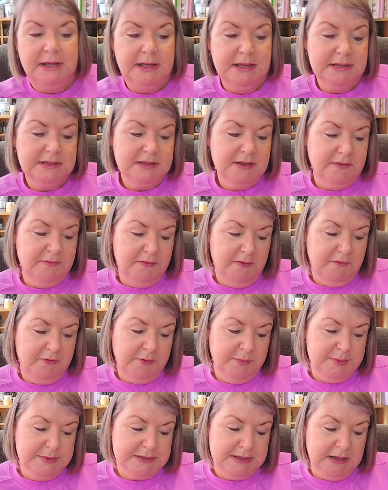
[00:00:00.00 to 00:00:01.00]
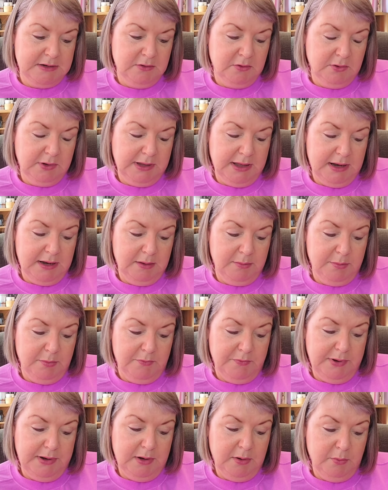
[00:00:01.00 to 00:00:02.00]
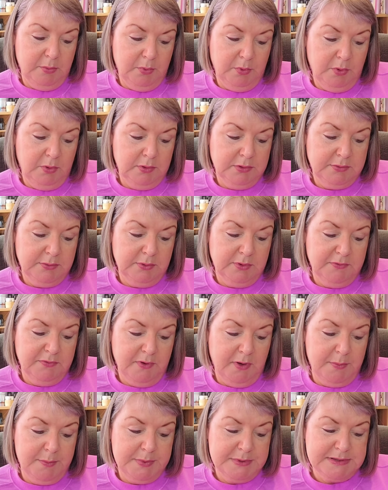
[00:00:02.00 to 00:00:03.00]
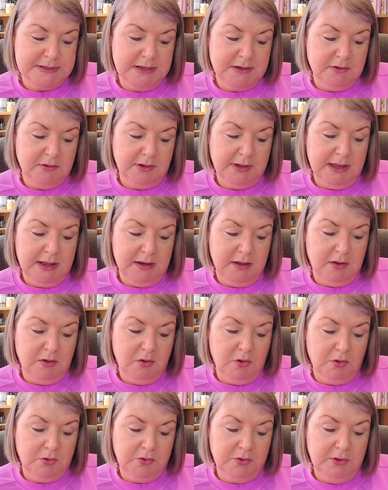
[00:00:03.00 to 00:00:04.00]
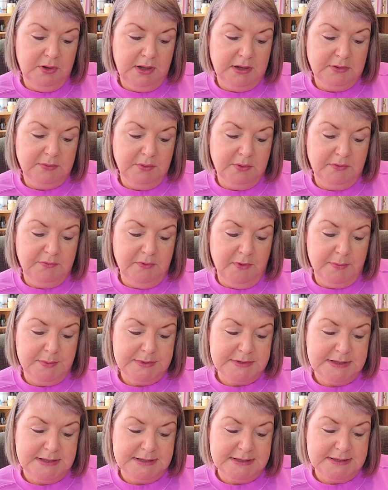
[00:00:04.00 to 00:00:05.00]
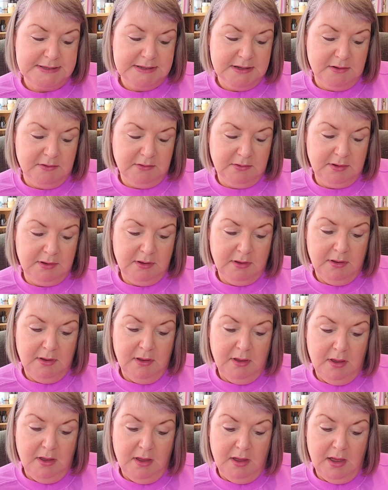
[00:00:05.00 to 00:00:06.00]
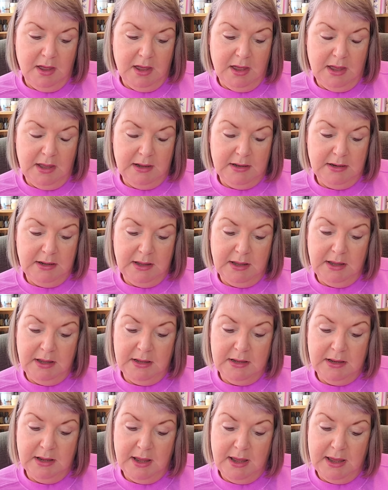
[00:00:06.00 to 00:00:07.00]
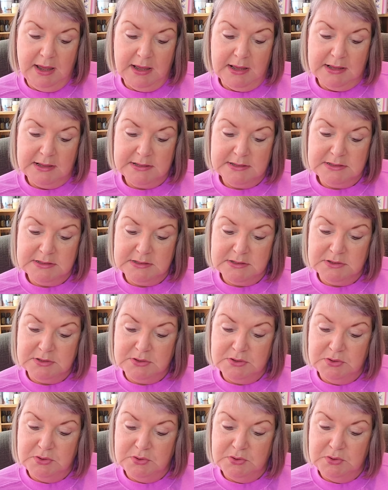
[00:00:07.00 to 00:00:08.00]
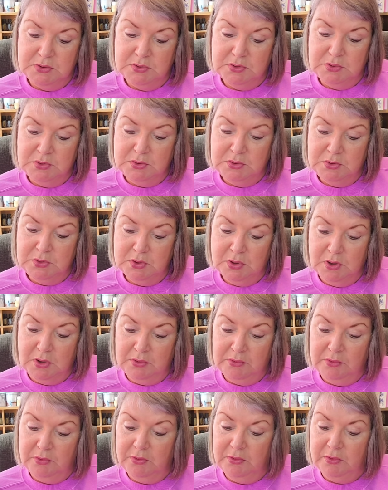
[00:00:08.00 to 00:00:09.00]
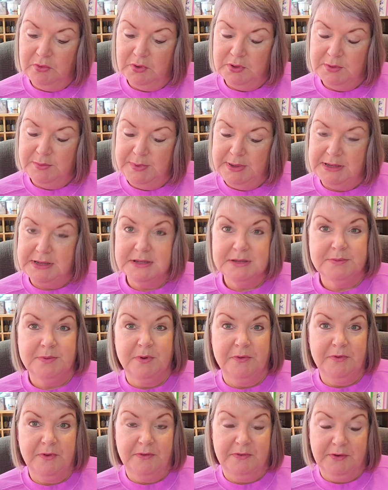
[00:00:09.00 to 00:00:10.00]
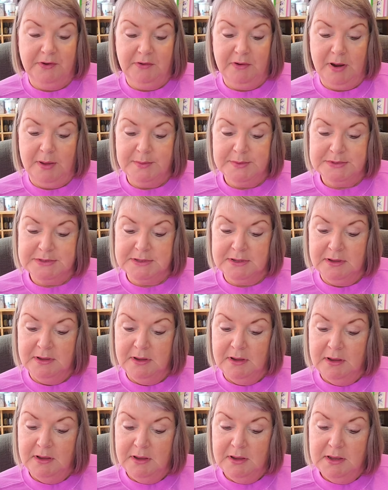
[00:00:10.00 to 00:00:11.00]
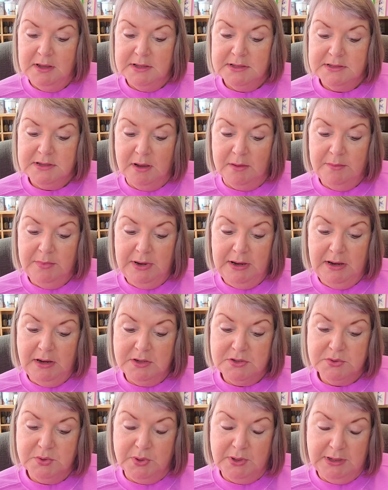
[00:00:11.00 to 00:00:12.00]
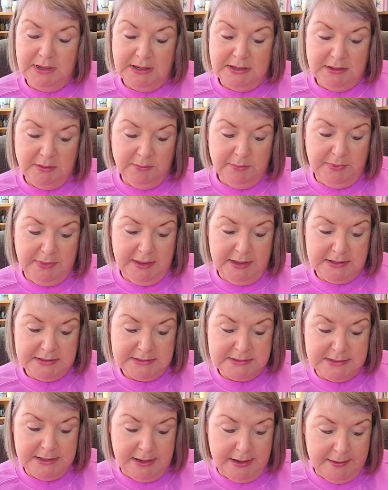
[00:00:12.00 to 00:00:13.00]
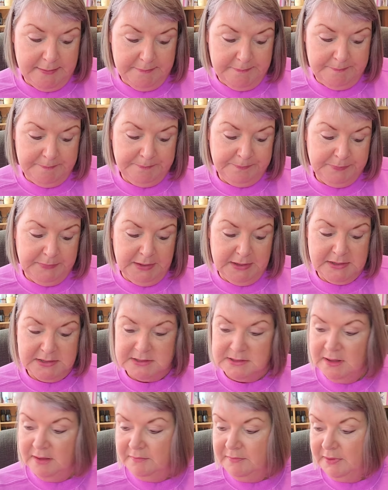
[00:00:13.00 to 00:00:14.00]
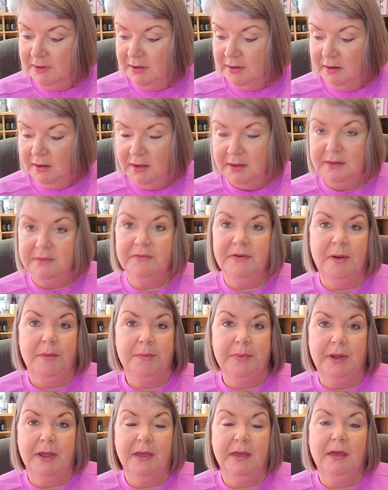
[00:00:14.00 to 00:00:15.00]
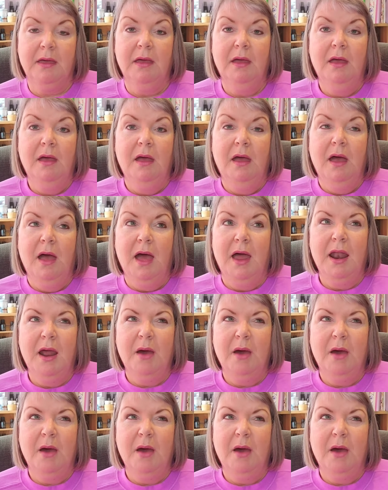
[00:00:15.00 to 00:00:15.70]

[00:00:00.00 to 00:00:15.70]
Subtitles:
is 50% organic merino wool, 25% organic cotton, and 25% silk. And it has 230 meters per 50 grams. So I'm really enjoying knitting with this. It's lovely and light fabric. And